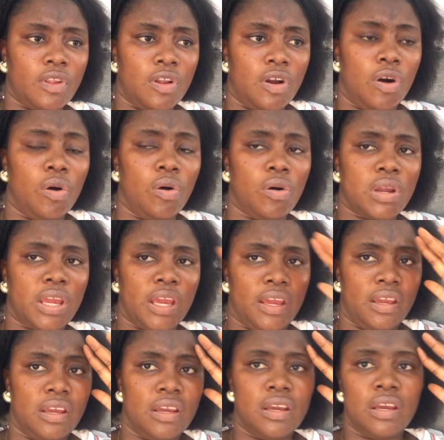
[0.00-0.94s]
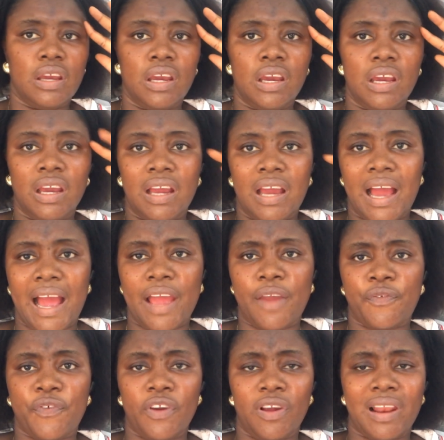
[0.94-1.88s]
Okay. I
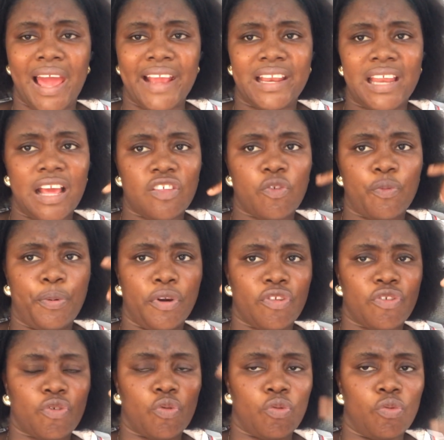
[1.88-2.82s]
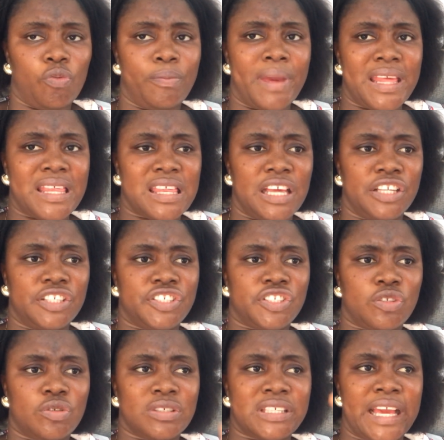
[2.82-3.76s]
feel like they're supposed to
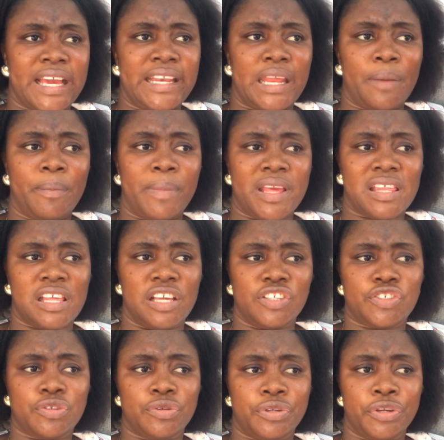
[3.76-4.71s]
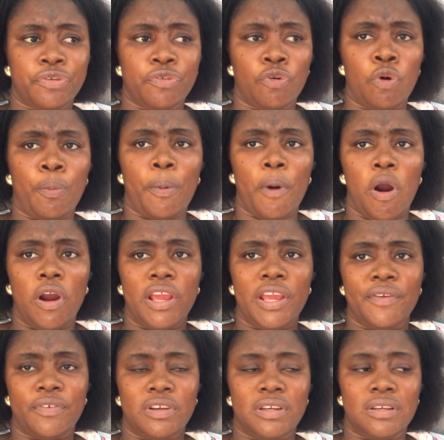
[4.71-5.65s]
send a message to the group or
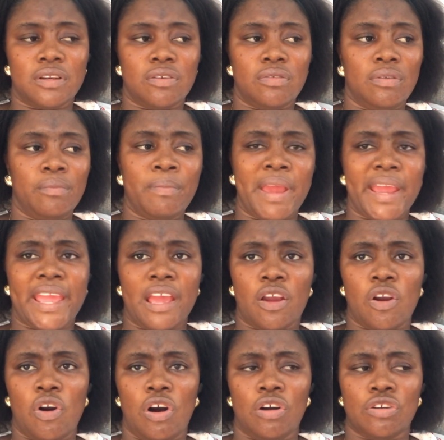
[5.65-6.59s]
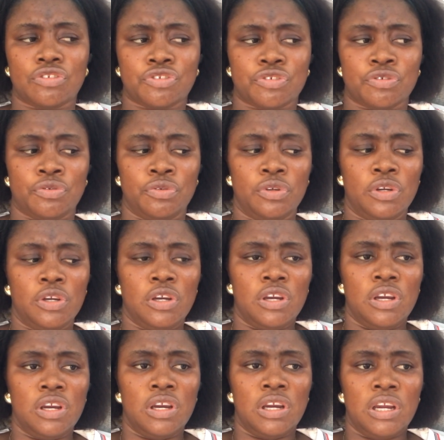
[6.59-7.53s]
even make a call through.
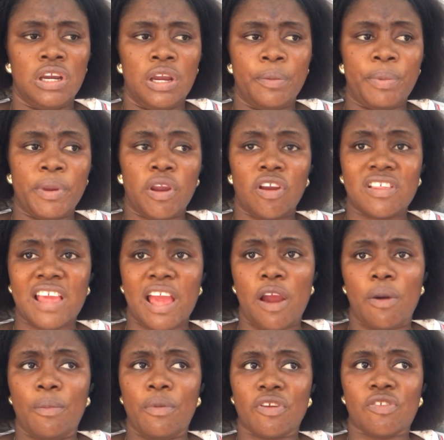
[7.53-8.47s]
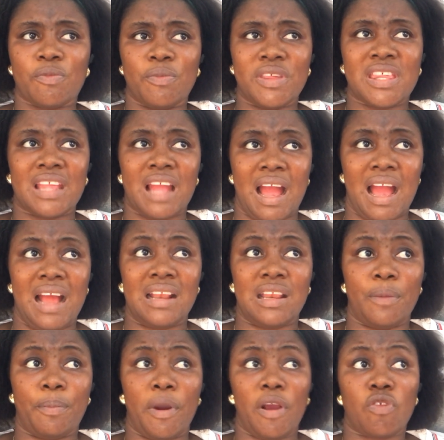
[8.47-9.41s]
Because I almost missed her, and
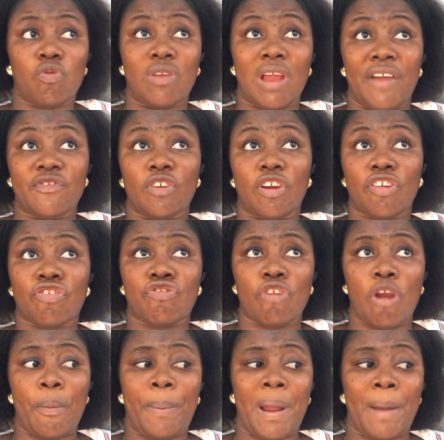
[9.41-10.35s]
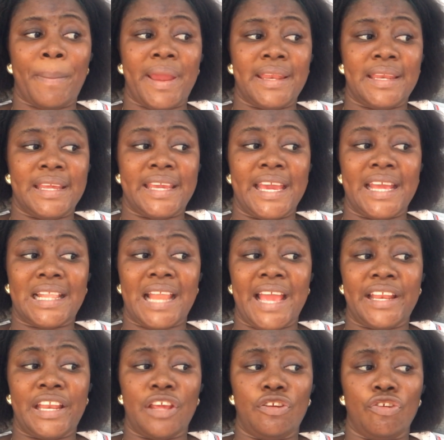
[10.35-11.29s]
the bus would have just dropped her by the gate
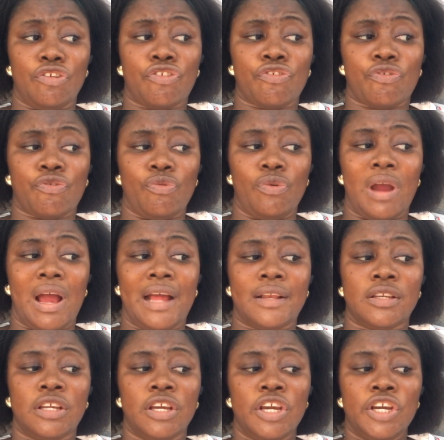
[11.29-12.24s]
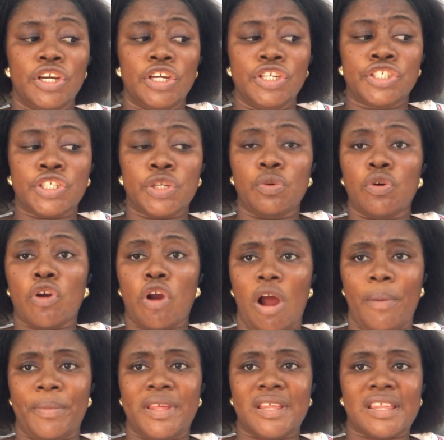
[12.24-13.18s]
like they used to, and she would
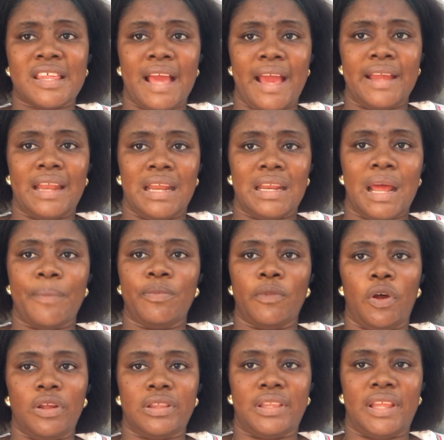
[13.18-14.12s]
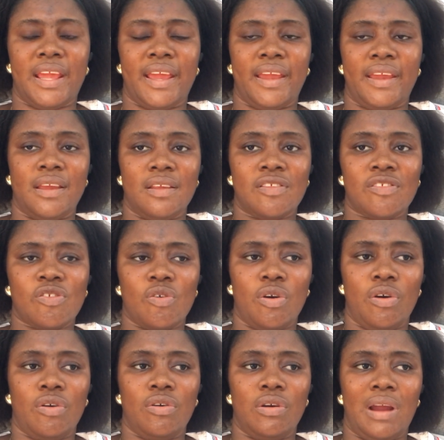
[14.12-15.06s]
come inside and I'm not there.
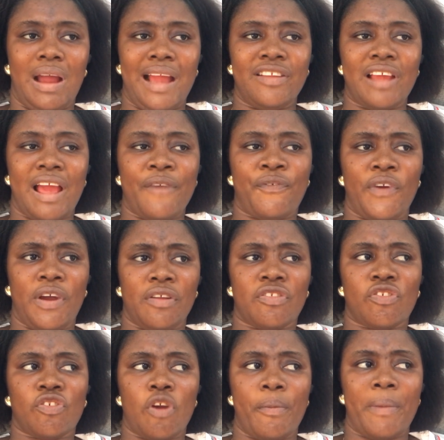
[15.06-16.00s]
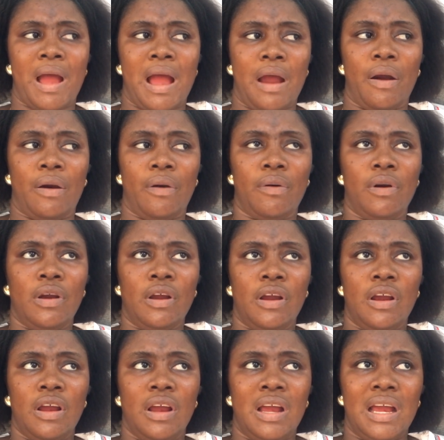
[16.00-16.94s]
So I felt somehow.
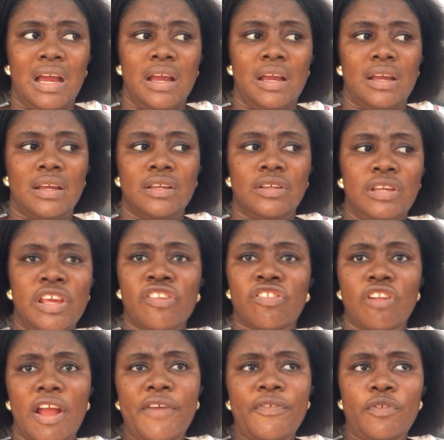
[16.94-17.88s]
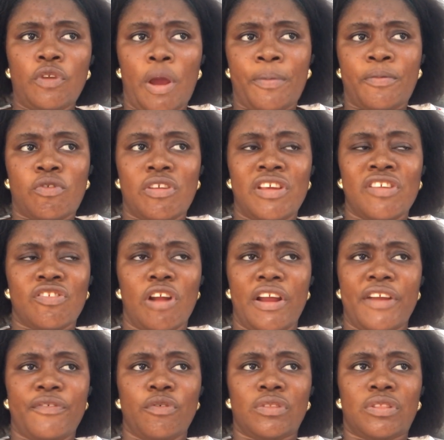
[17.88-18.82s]
It's not
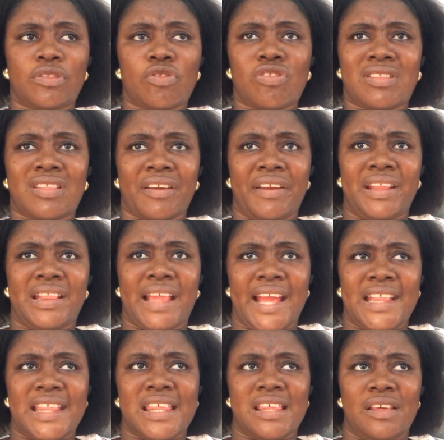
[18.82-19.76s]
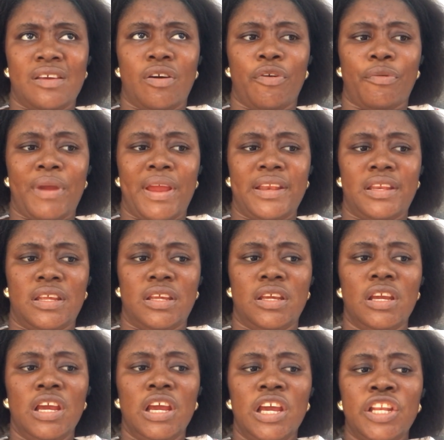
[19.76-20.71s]
even 3:30 already.
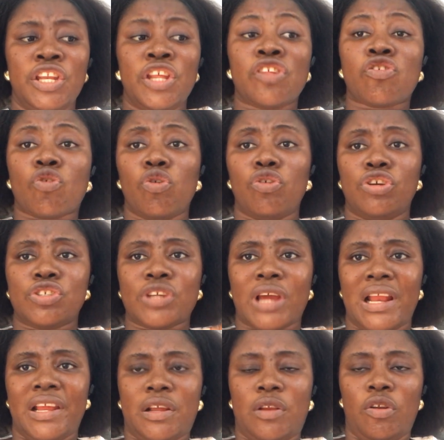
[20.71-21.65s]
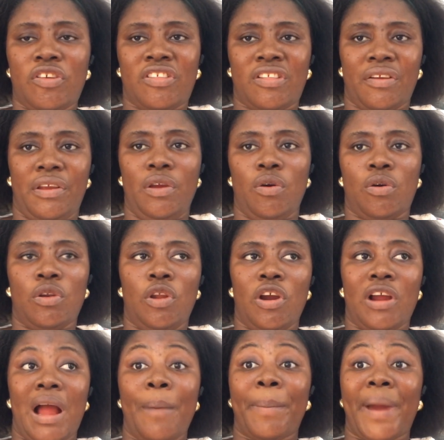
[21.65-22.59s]
The school usually close
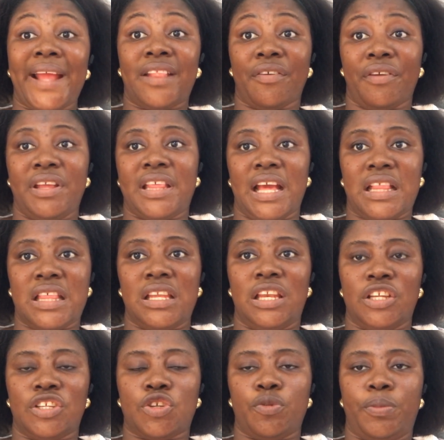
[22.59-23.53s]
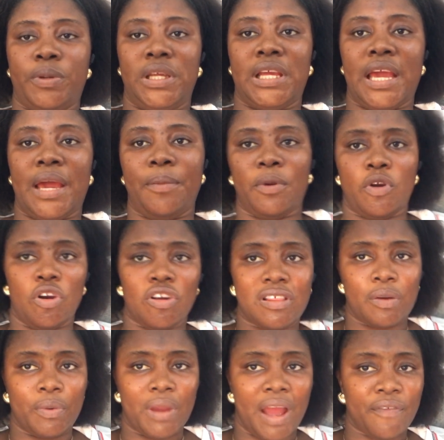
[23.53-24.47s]
3:00, and by 3:30 they should be here because
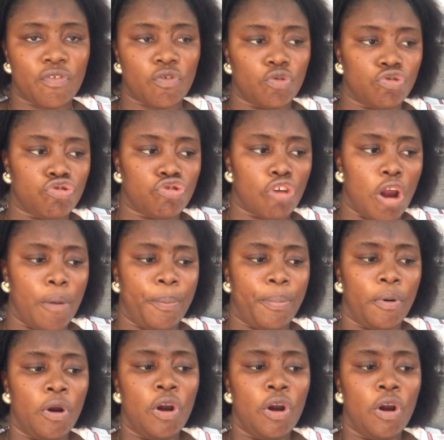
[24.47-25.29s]
they will have to drop